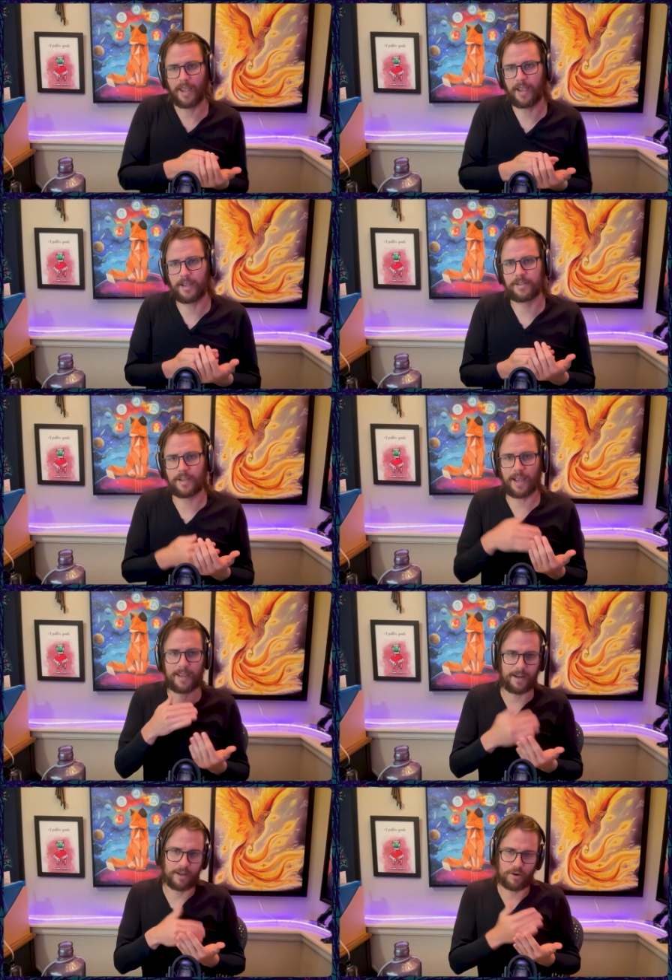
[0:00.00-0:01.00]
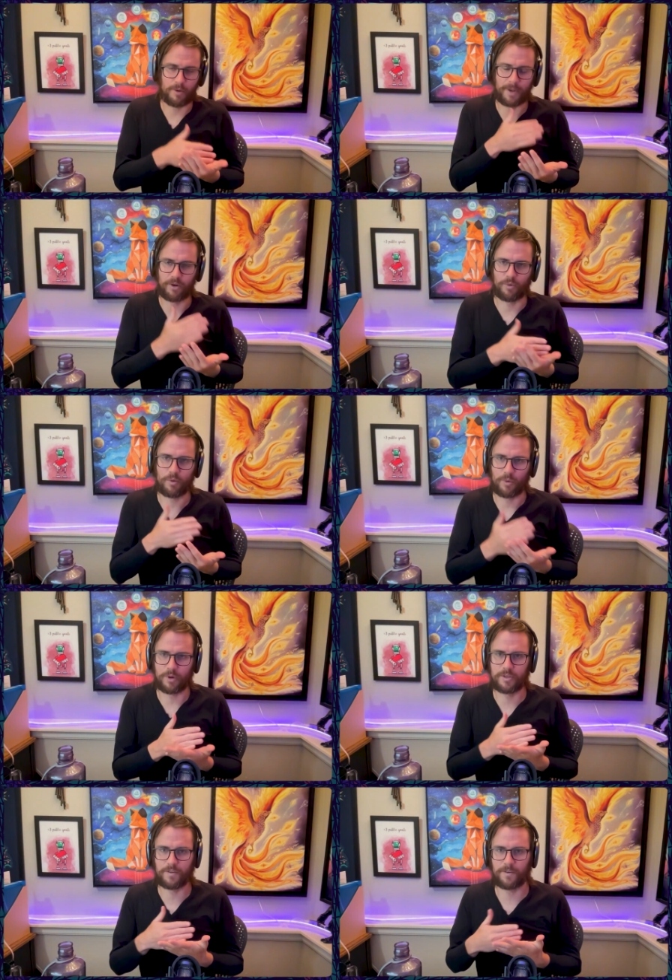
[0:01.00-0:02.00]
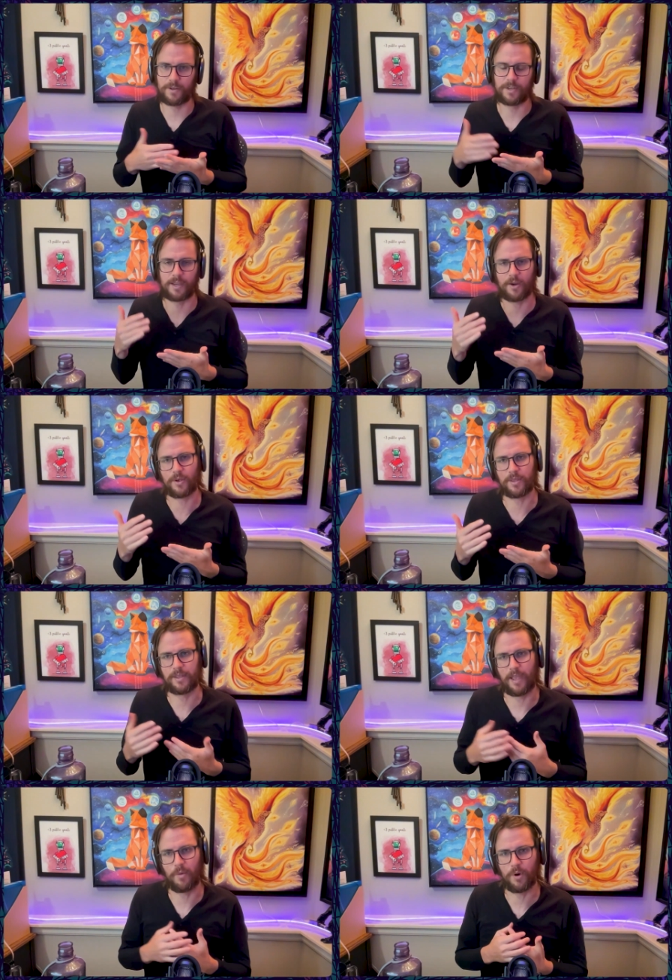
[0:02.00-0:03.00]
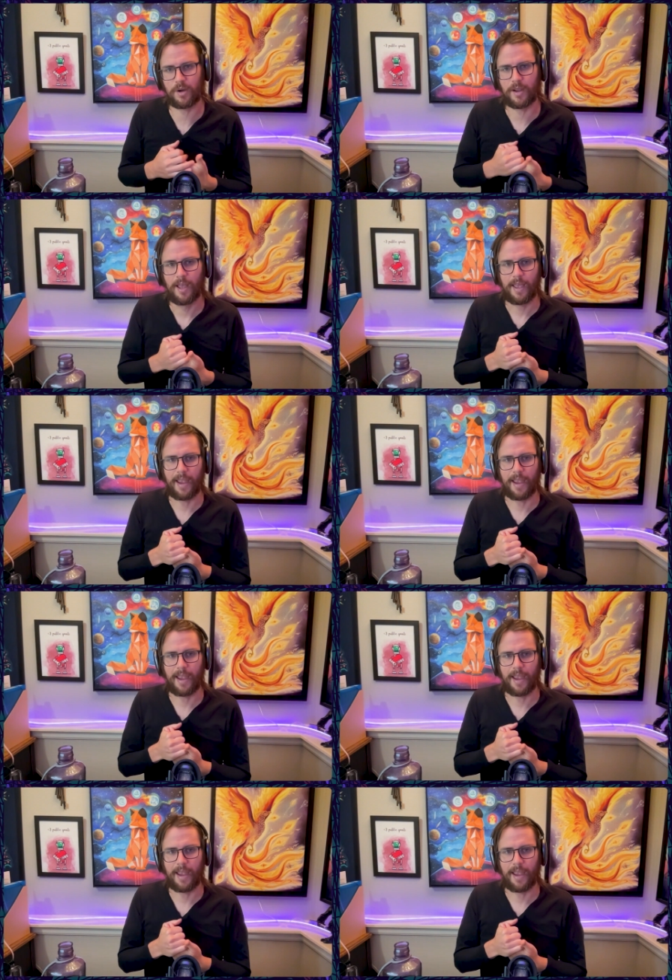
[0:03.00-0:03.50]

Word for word: And I get incremental rewards for securing the network.